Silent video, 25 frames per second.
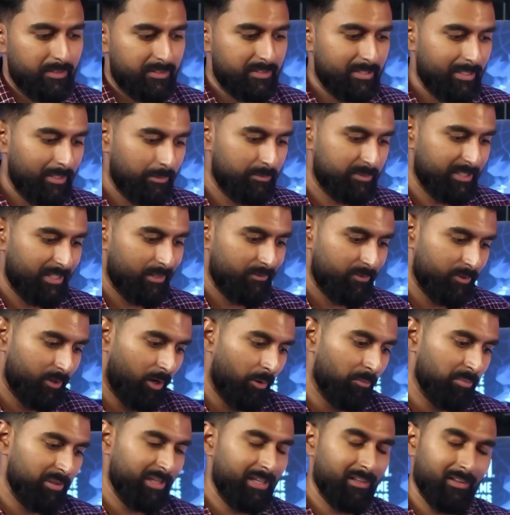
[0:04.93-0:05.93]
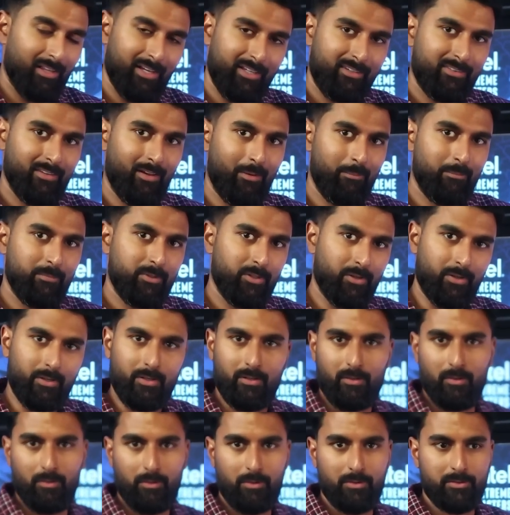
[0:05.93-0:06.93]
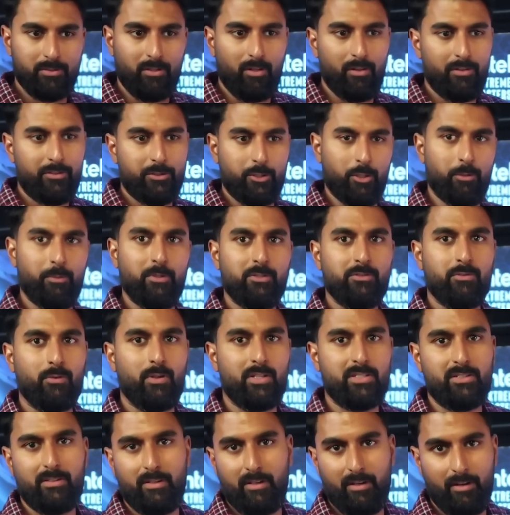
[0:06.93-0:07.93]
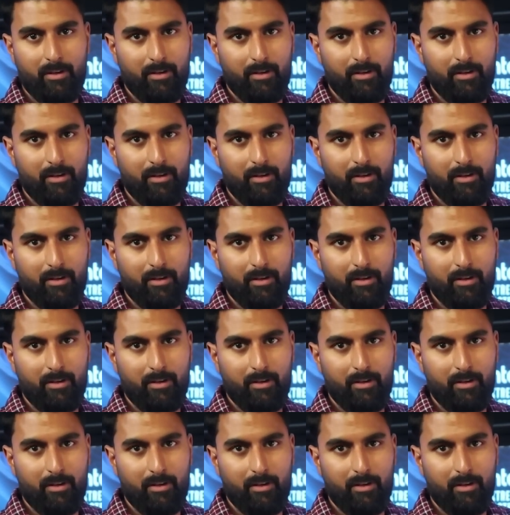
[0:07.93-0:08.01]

the teams that if you don't play like them, you're going to lose all the tournaments the rest of the